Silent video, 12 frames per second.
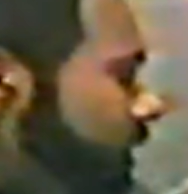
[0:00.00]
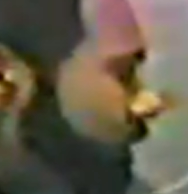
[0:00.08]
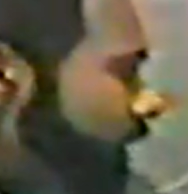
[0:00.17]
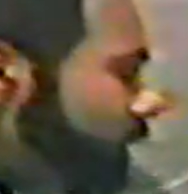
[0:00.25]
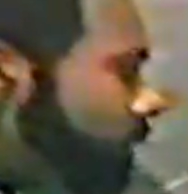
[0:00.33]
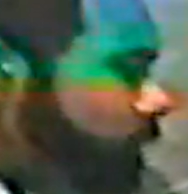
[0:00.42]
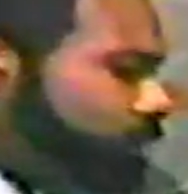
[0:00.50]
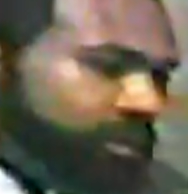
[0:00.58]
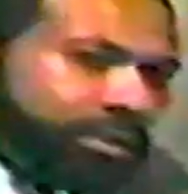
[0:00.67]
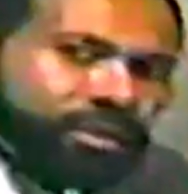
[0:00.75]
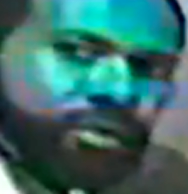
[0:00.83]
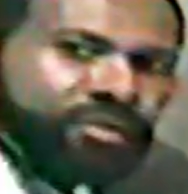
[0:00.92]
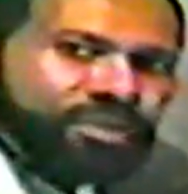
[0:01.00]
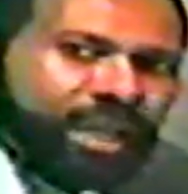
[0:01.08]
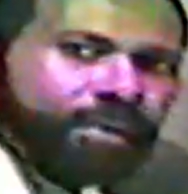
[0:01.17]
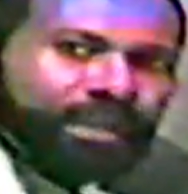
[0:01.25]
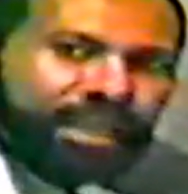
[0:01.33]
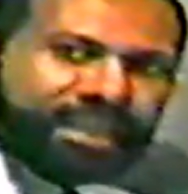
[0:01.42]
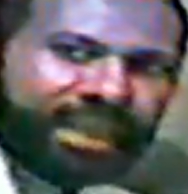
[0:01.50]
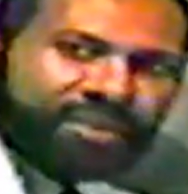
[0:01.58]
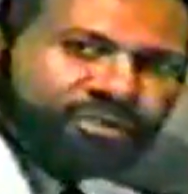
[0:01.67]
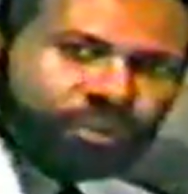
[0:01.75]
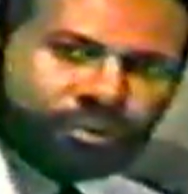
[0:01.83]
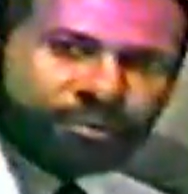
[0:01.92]
know, to use table
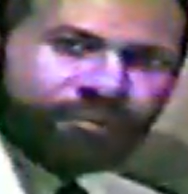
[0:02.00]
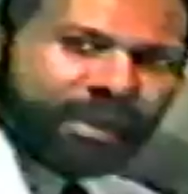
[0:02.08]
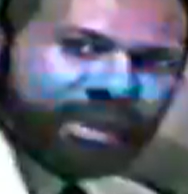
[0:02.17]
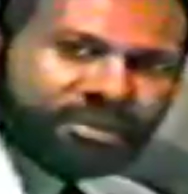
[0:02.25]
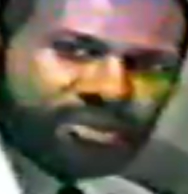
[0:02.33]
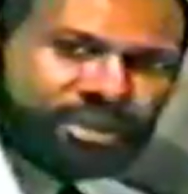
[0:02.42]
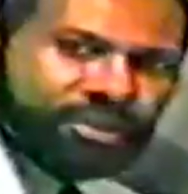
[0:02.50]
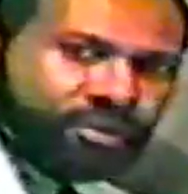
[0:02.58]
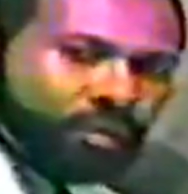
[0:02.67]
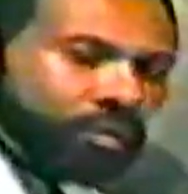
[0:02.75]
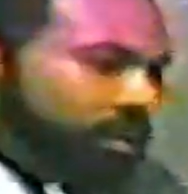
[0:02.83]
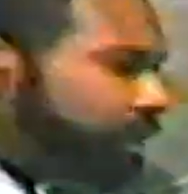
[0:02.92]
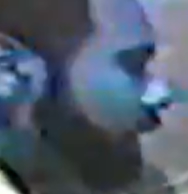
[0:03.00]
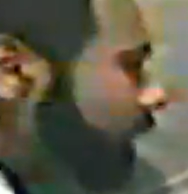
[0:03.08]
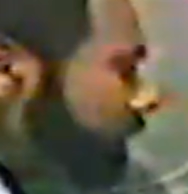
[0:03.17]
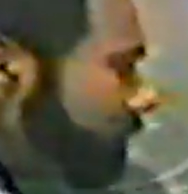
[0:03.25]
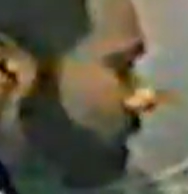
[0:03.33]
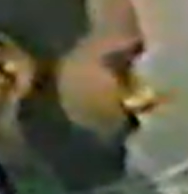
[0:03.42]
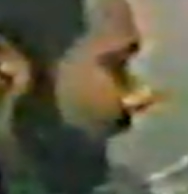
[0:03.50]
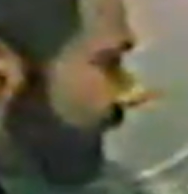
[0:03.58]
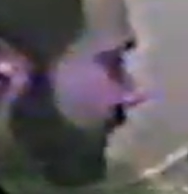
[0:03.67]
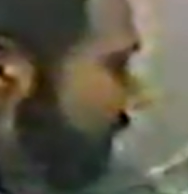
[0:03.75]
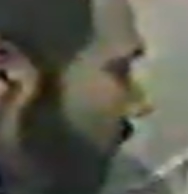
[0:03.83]
A-2 to find the z-score, you must